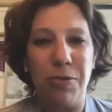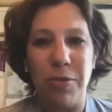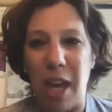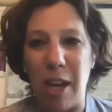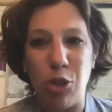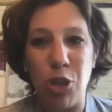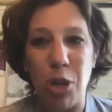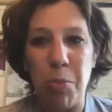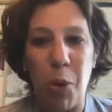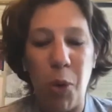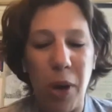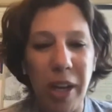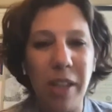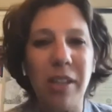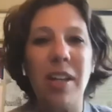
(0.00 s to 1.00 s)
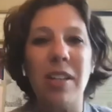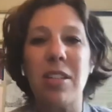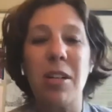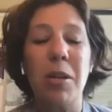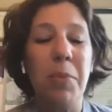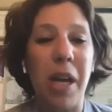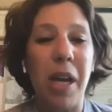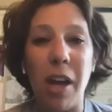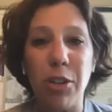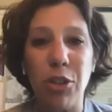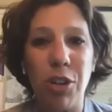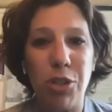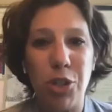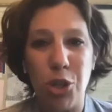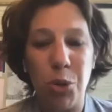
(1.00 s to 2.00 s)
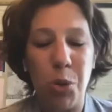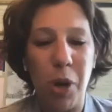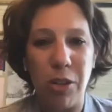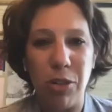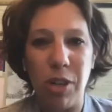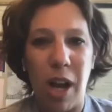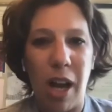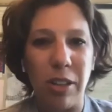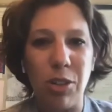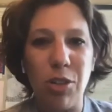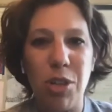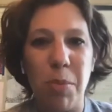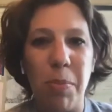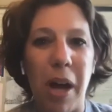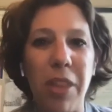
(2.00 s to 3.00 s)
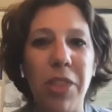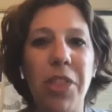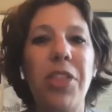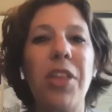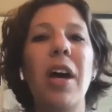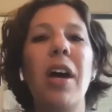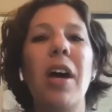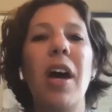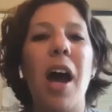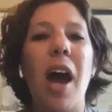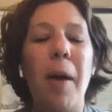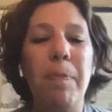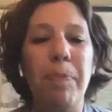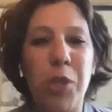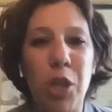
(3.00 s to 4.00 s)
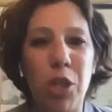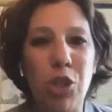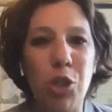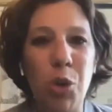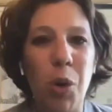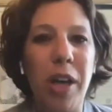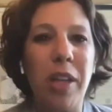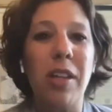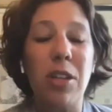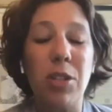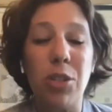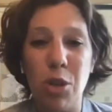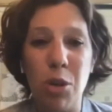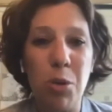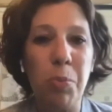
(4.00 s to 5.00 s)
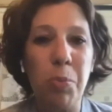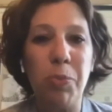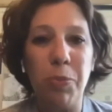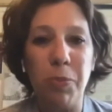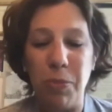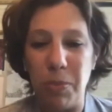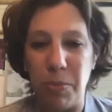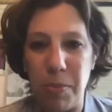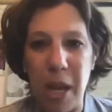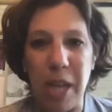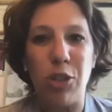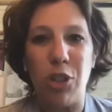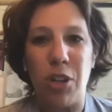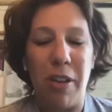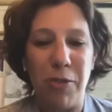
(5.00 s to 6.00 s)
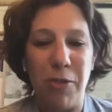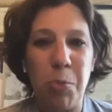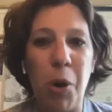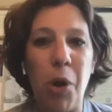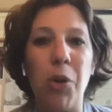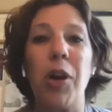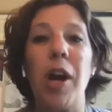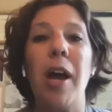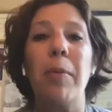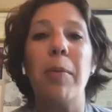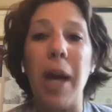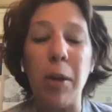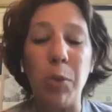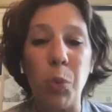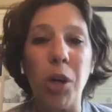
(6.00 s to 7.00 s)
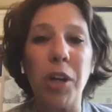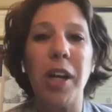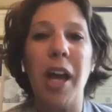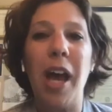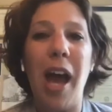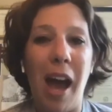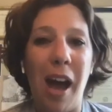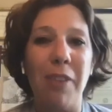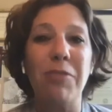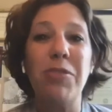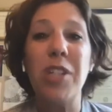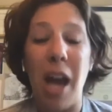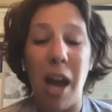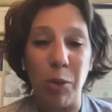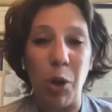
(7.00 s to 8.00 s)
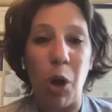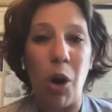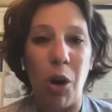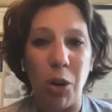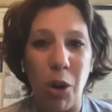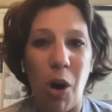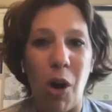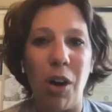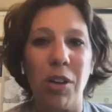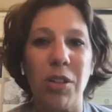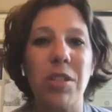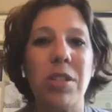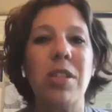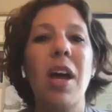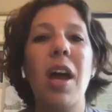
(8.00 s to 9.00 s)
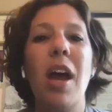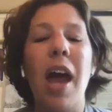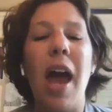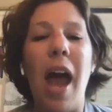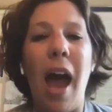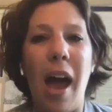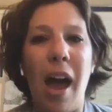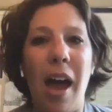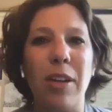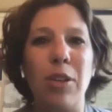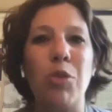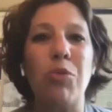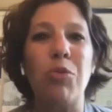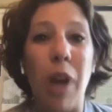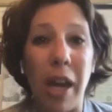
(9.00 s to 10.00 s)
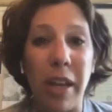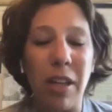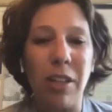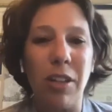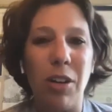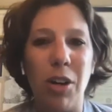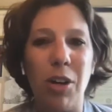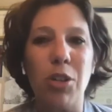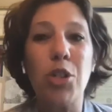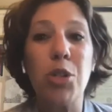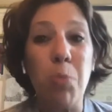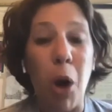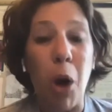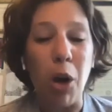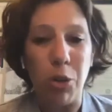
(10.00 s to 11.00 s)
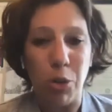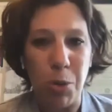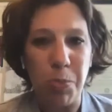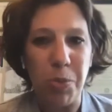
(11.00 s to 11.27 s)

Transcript: entry point. It's going to be under $200 a month um, to join this new major gifts program, and we're going to have town hall calls and regular small group